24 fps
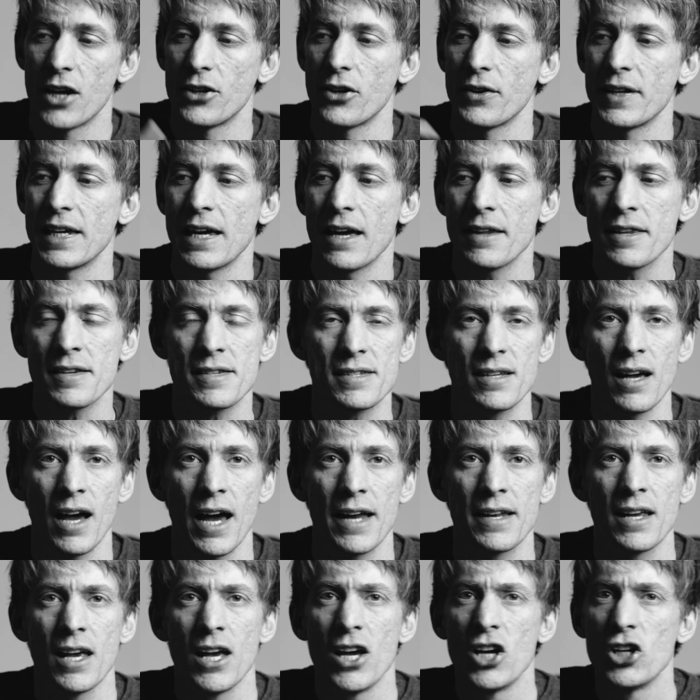And on the other
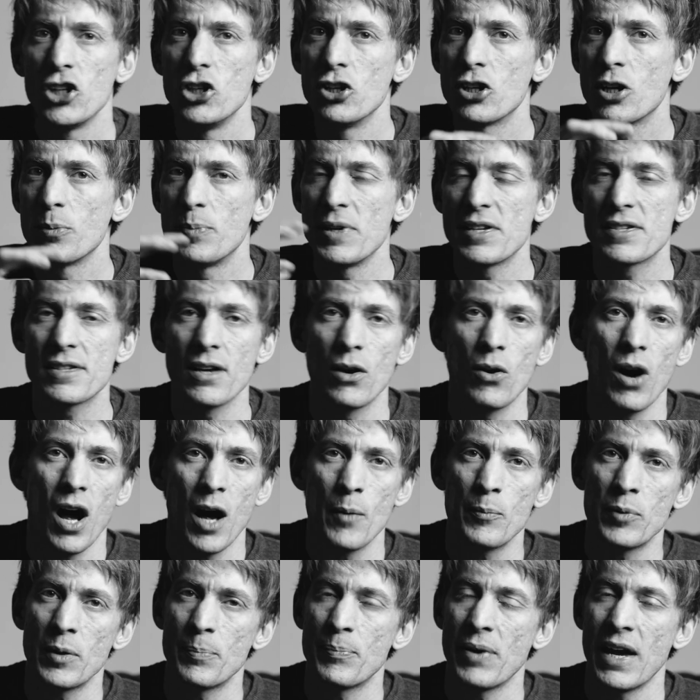side, you could be so
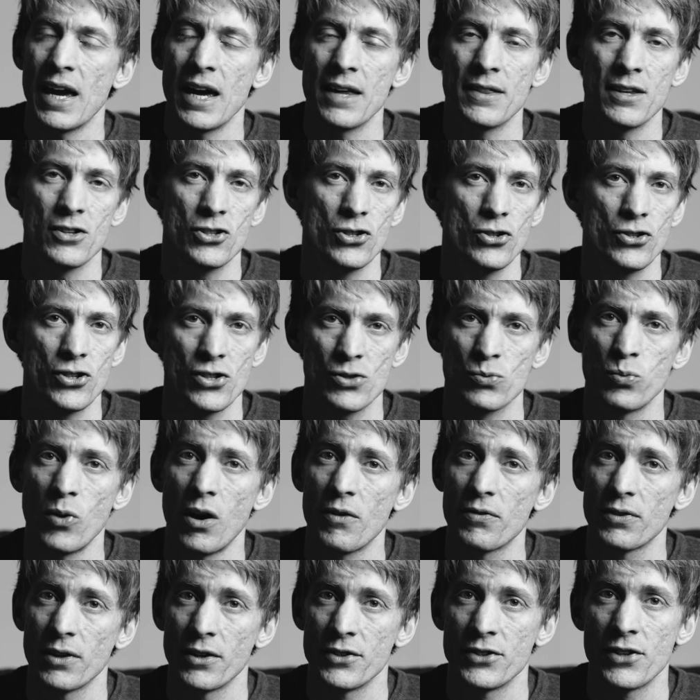unprepared that you just
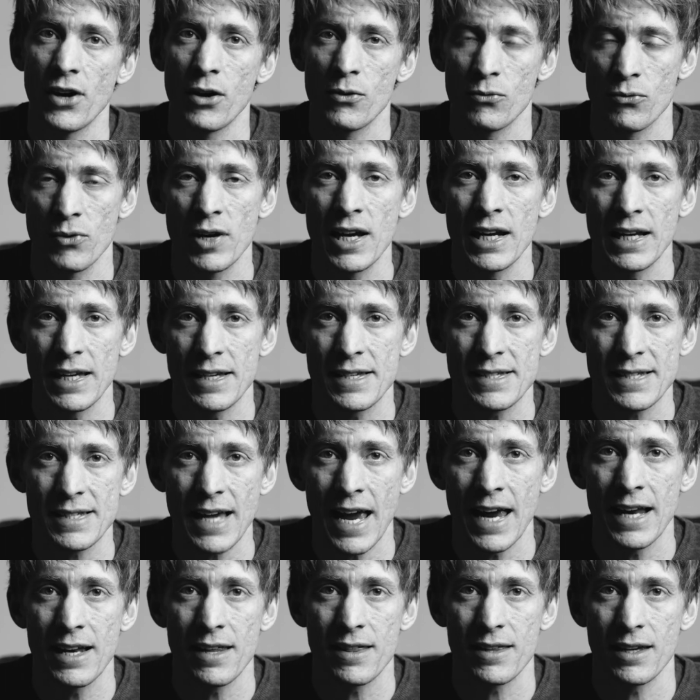waffle and don't really
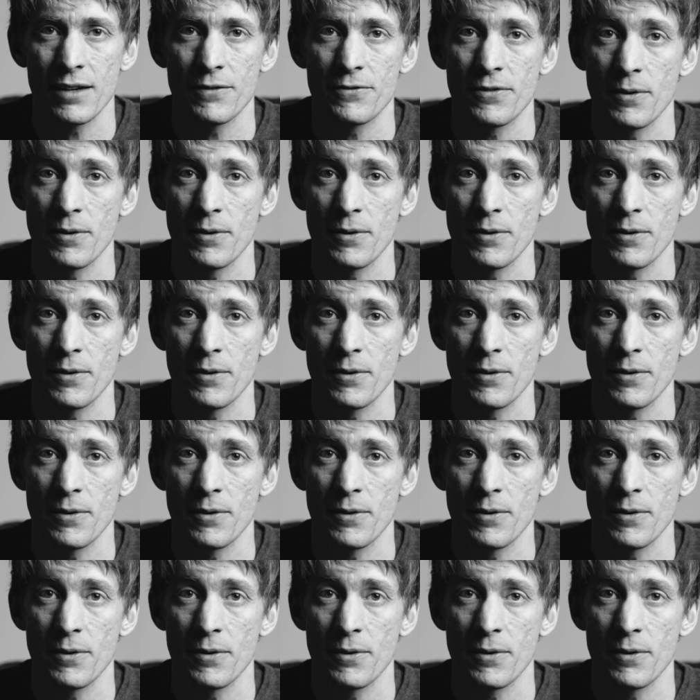say anything.